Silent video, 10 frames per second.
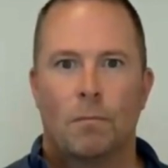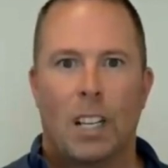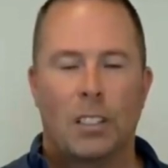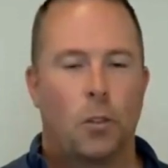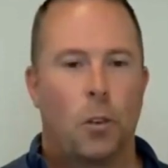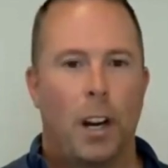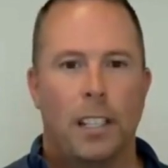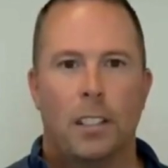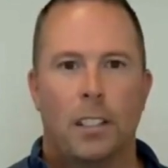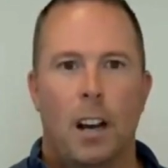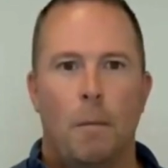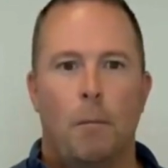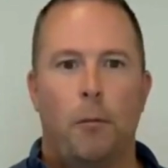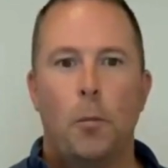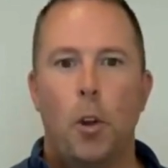That's great.
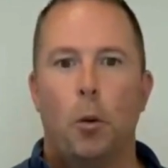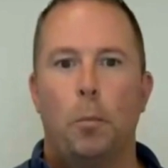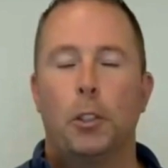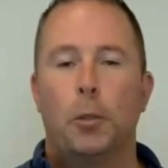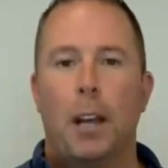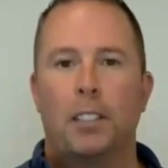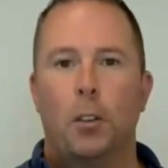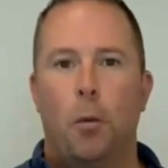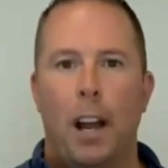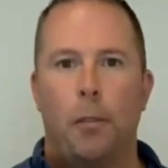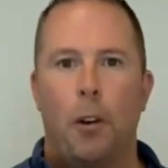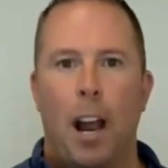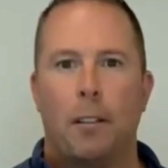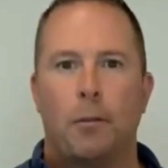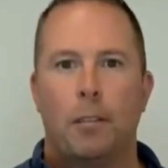From your perspective, why
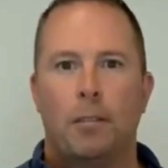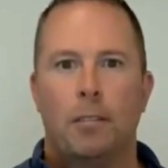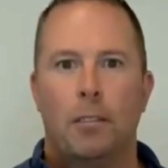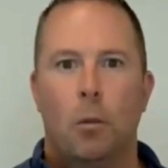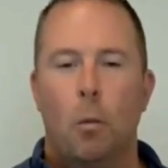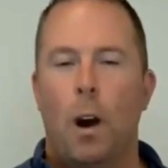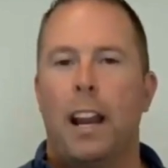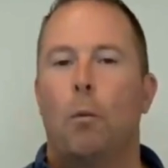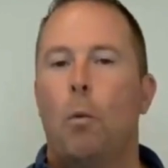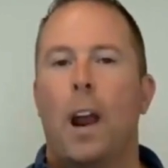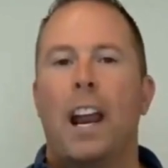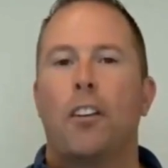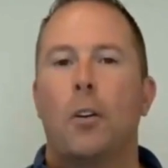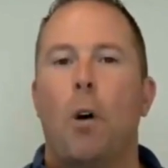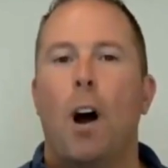Thrive?
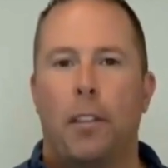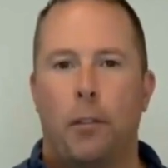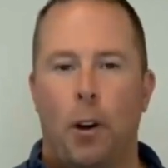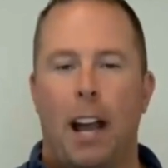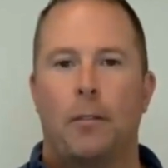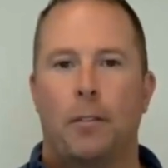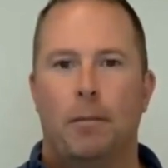Where and why Thrive?